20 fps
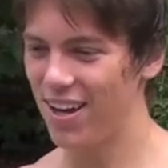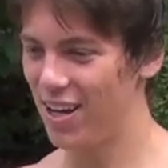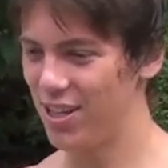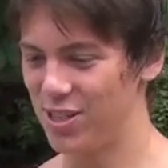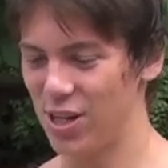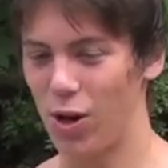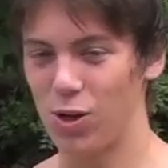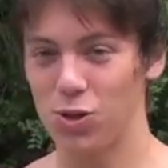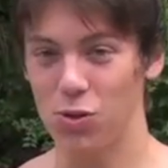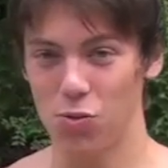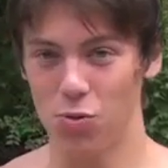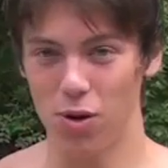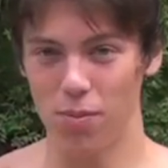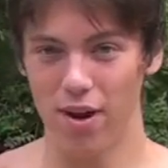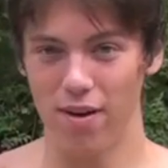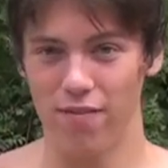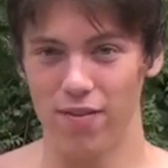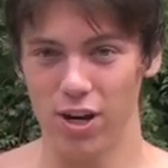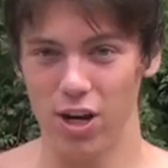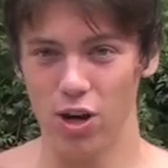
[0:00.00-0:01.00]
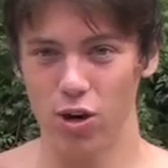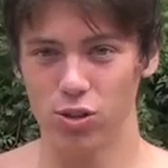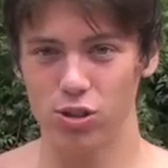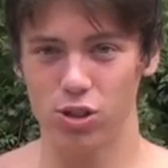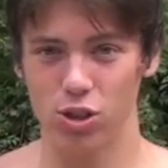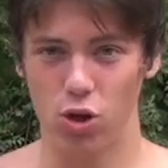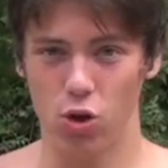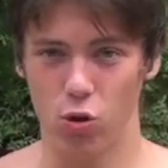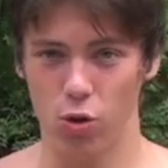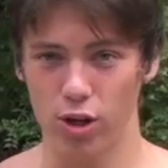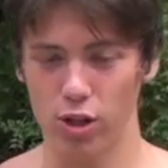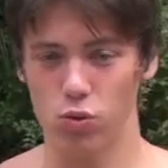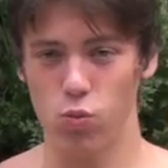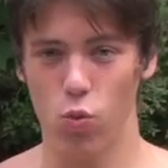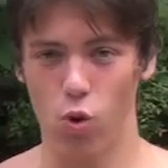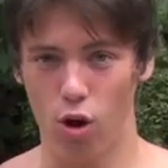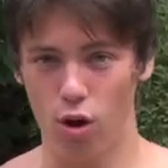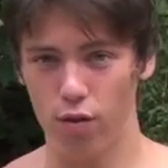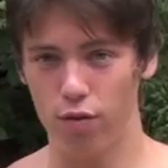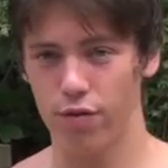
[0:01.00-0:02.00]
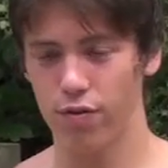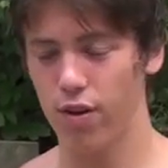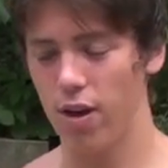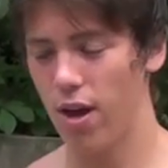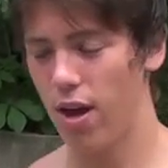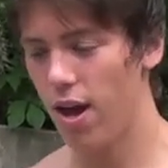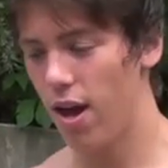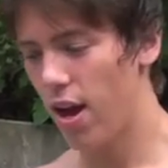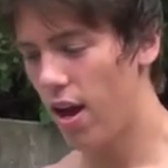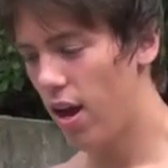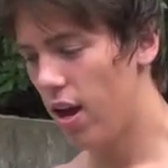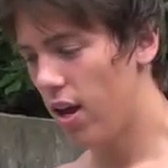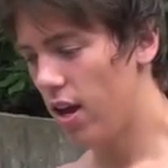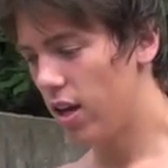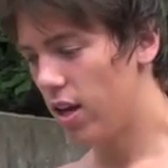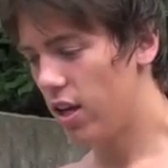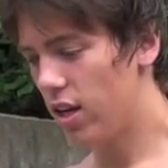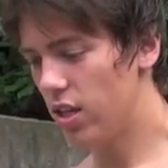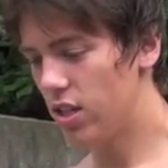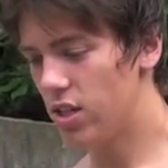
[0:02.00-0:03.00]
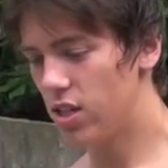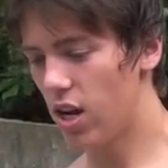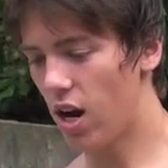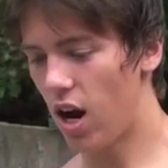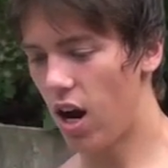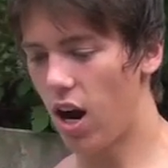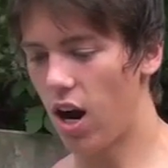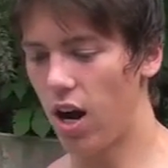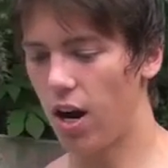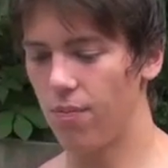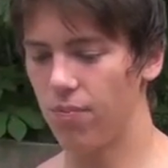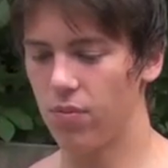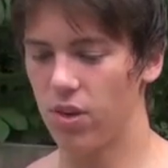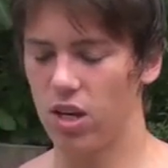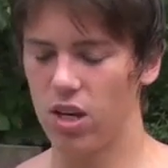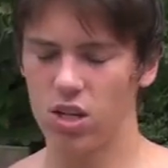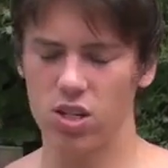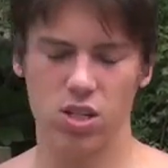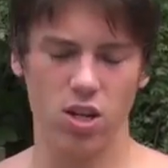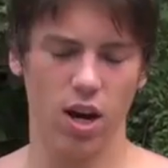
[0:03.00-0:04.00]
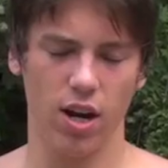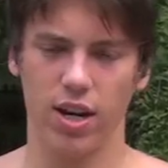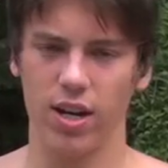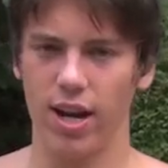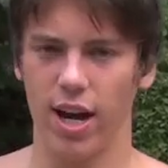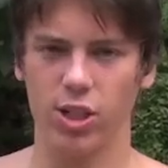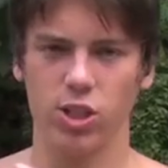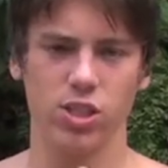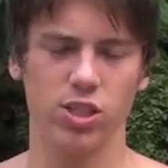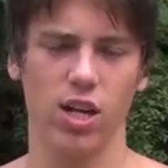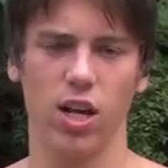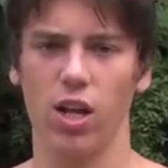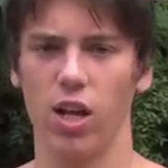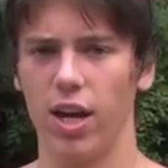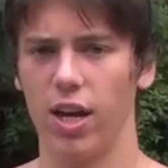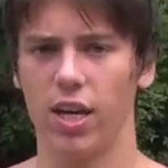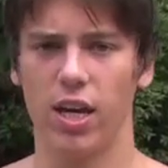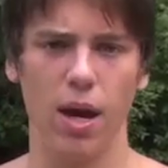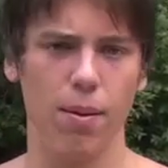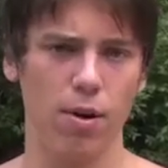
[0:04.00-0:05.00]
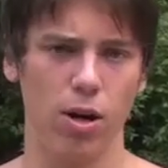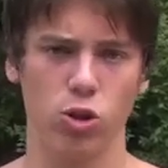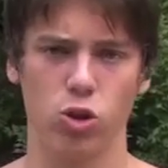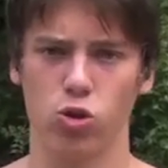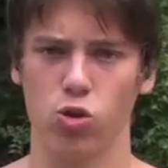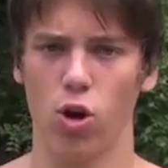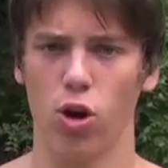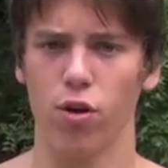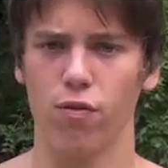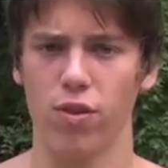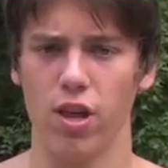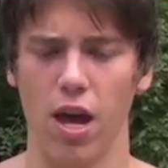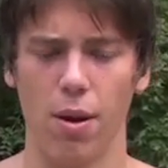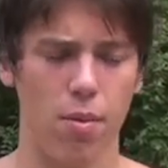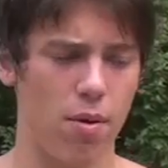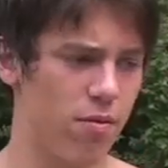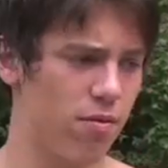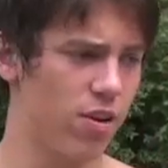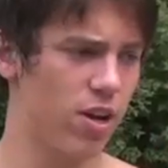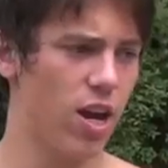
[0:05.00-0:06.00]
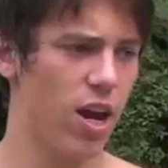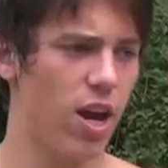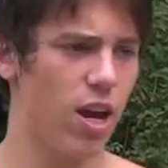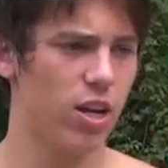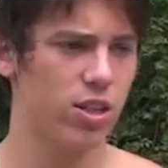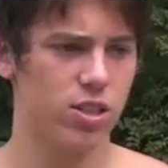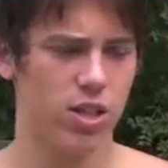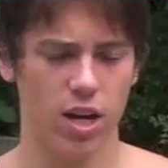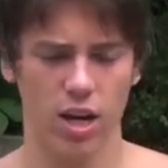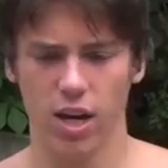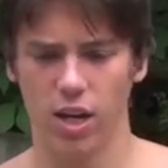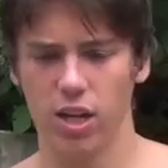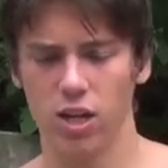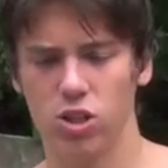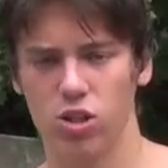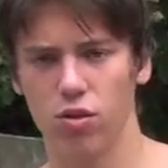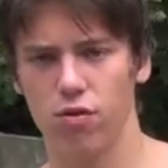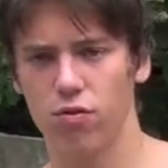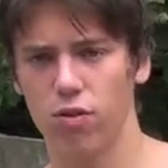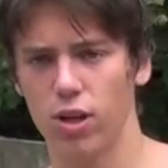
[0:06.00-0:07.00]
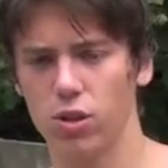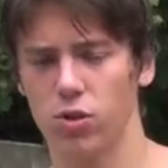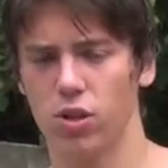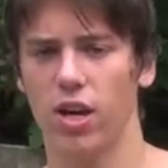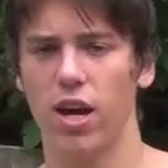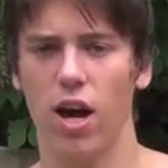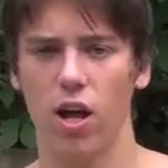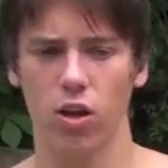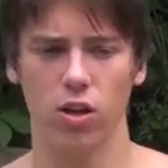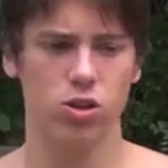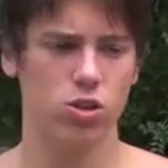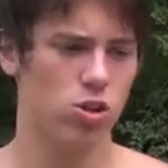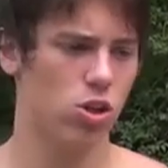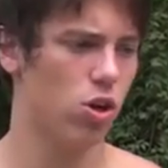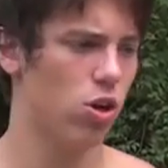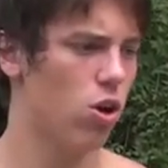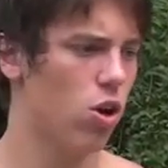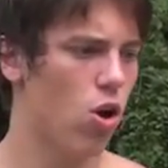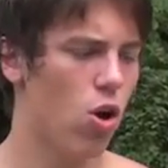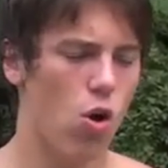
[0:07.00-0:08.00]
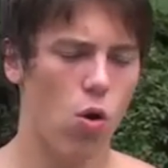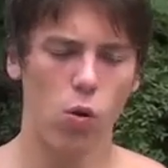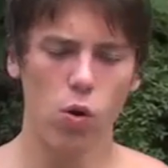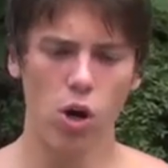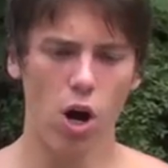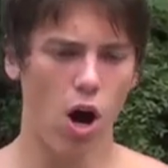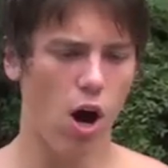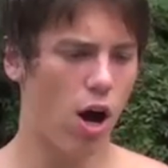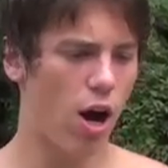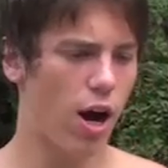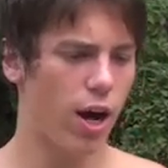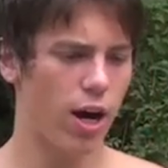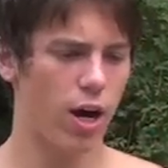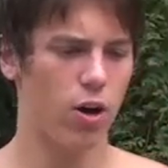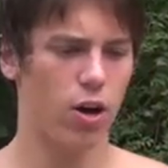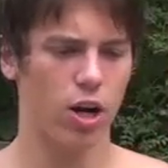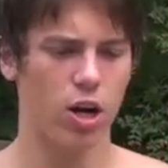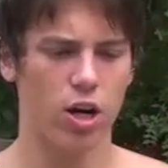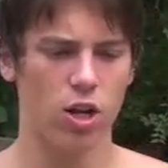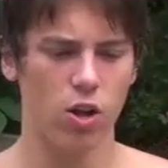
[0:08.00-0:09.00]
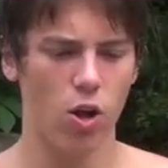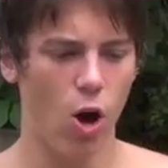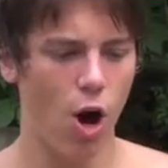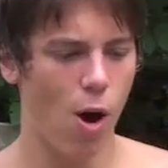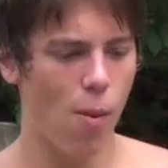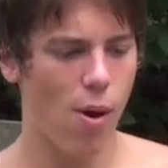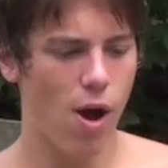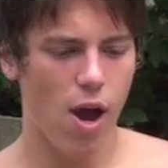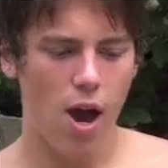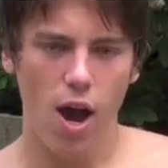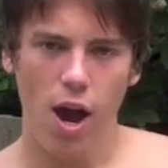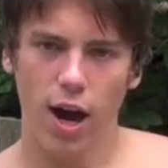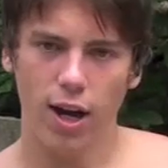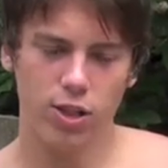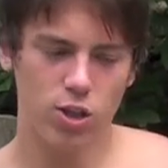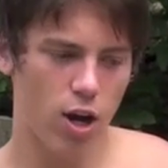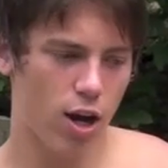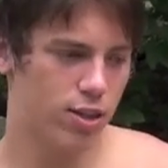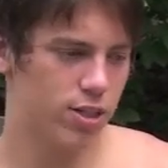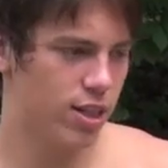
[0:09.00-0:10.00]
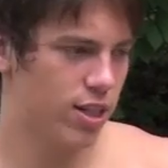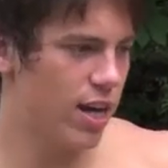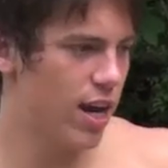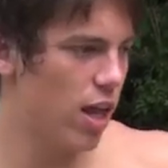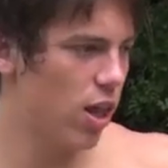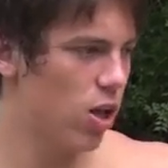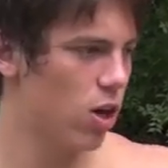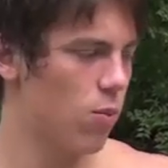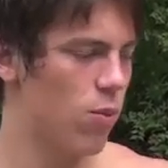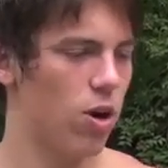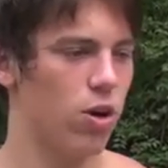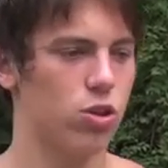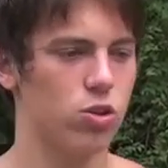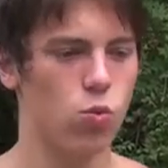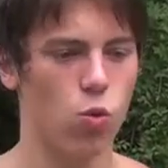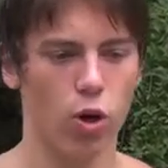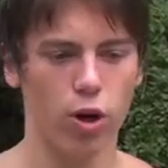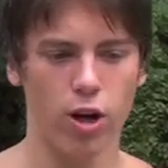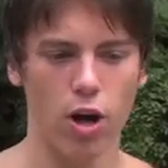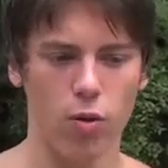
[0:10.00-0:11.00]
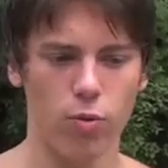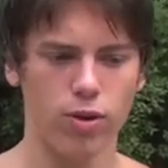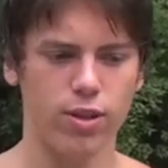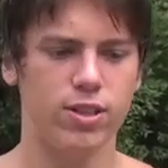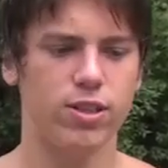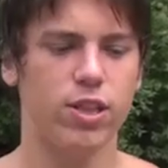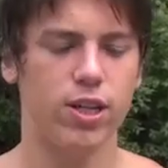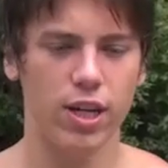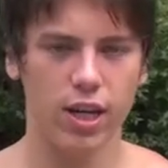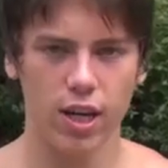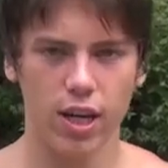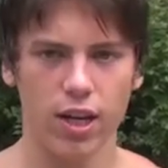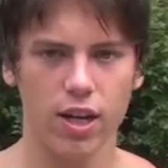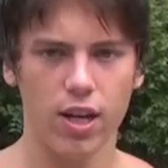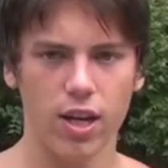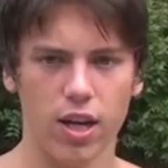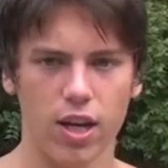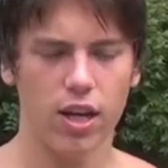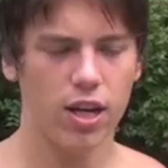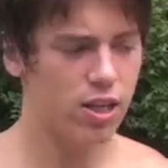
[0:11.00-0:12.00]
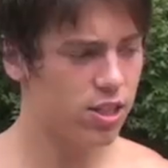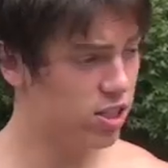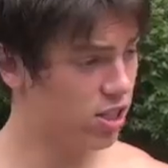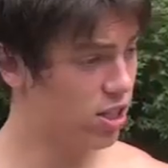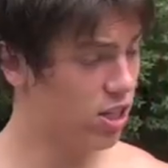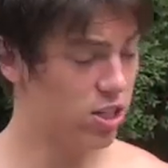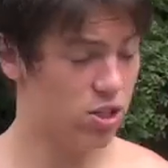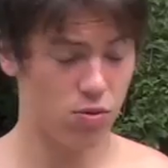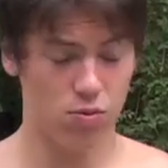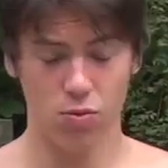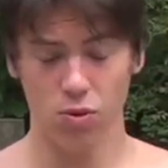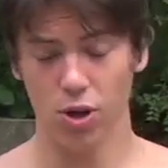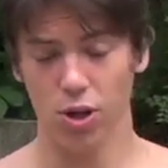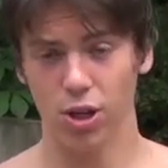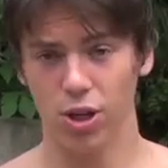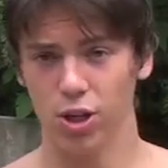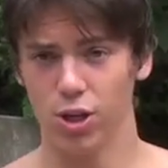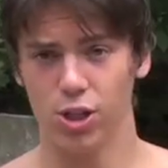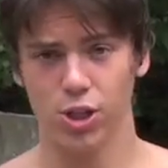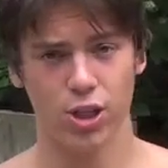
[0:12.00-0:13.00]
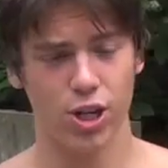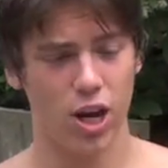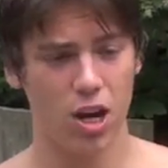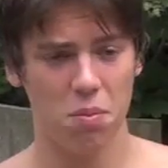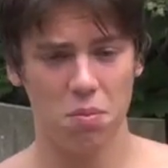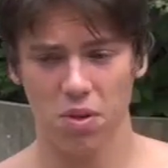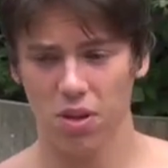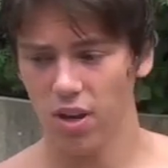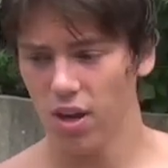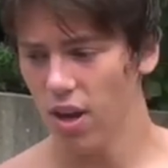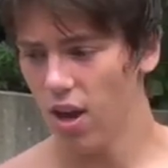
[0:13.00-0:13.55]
He's also in one of my videos, Chris Wolf. He's uh, he's got connections LA. He came down to Toronto for the MMVAs, and he's good friends with Kellan. So we all hung out at a club. I talked to Kellan about his workout routine. He's, he's in really good shape.